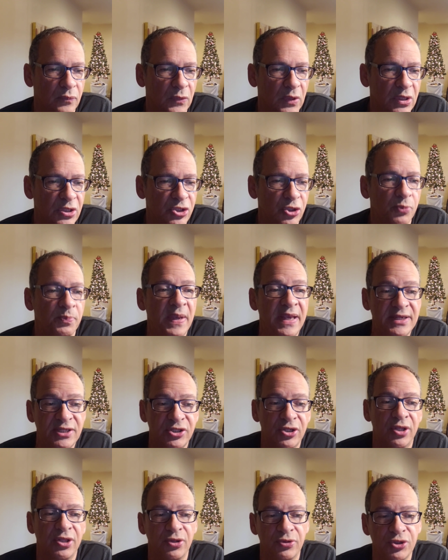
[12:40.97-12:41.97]
So
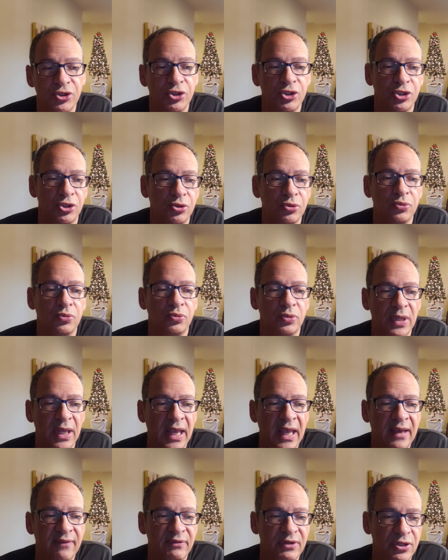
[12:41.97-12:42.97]
based on those two
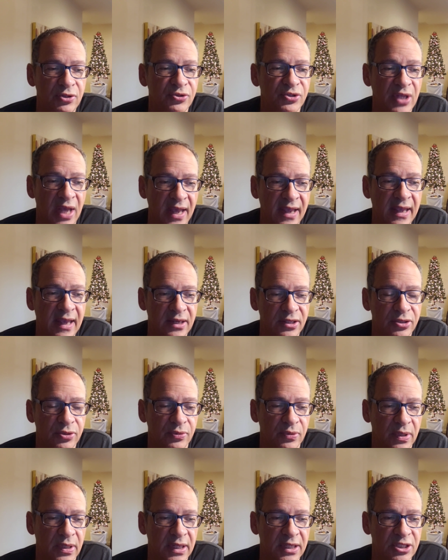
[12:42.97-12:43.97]
avenues I had
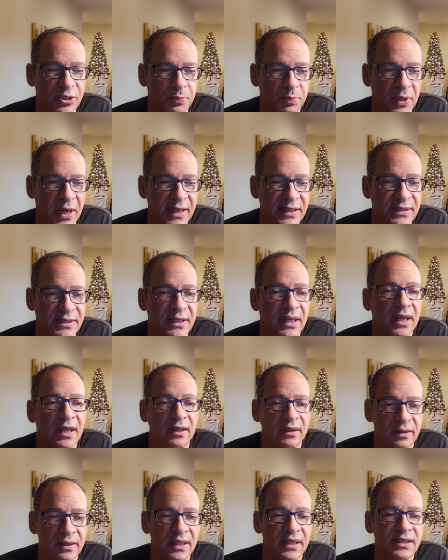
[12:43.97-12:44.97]
to express,
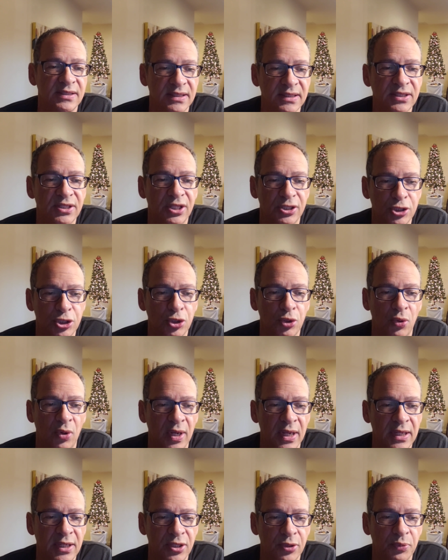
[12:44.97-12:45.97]
this is the
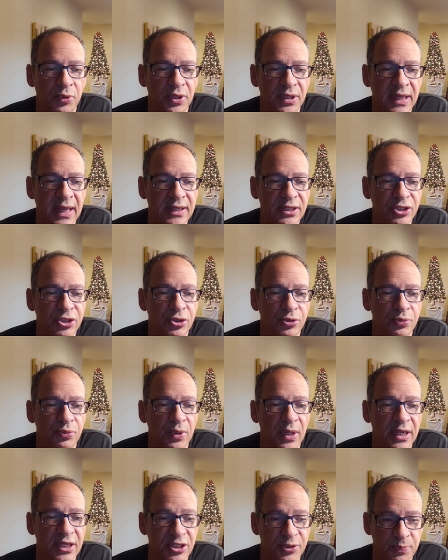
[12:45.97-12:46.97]
joy you will get
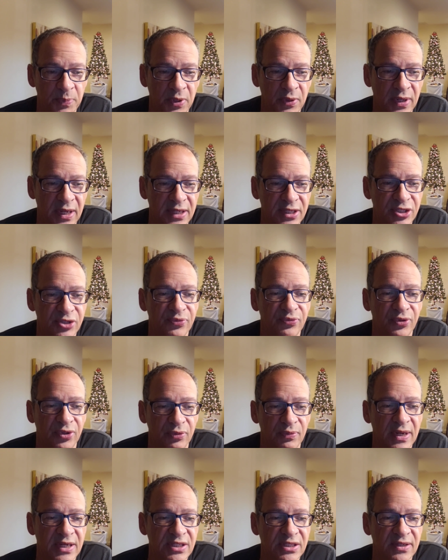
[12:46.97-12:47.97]
to experience for
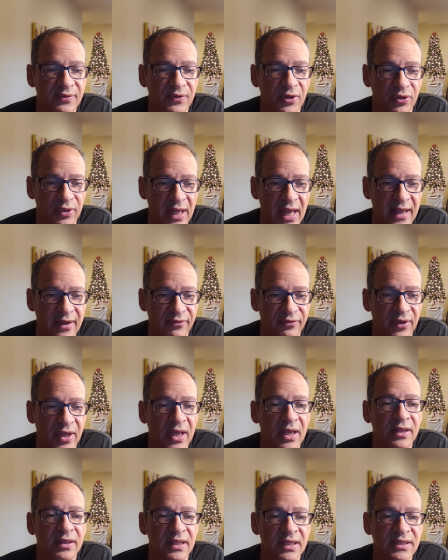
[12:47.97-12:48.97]
the rest of your life.
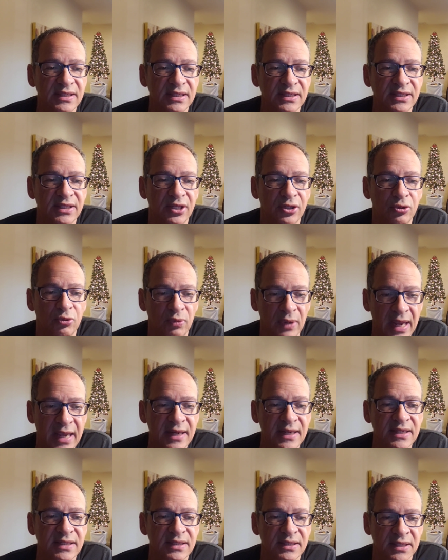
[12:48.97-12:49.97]
This is the
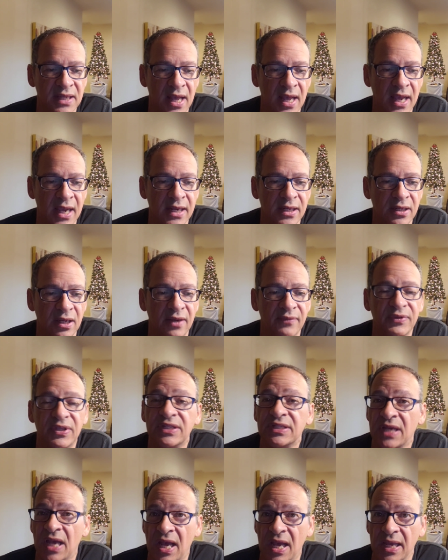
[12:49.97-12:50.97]
greatest sign of the
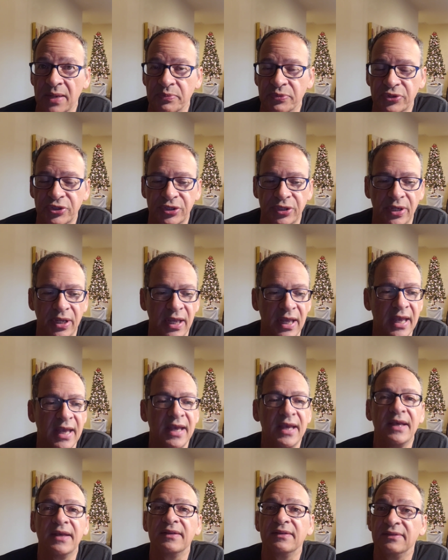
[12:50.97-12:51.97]
times.
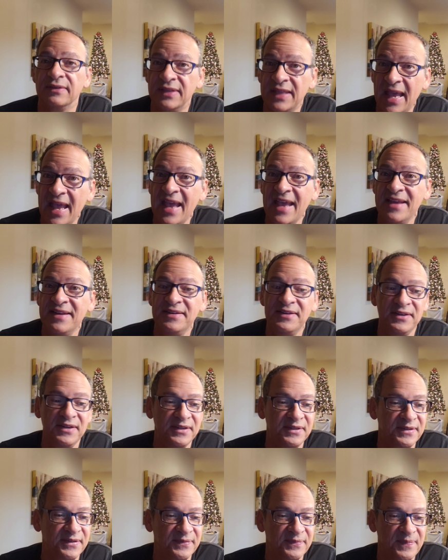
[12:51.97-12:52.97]
Then